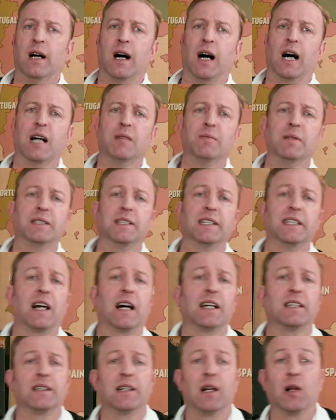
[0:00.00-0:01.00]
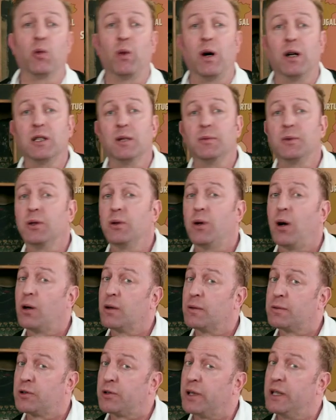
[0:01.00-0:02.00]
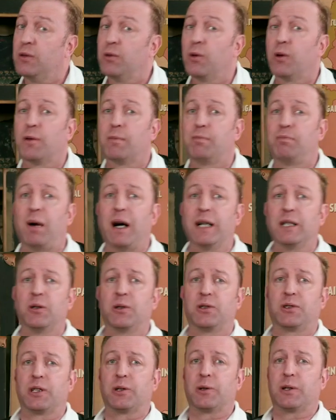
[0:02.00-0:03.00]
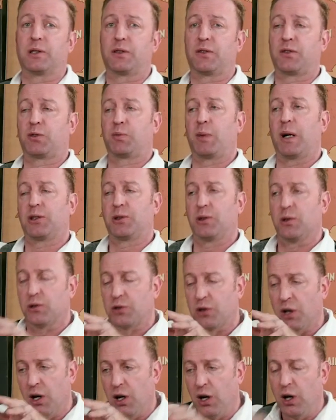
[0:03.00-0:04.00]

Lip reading: I'm Indy Neidell. Welcome to our Great War Bio series of specials,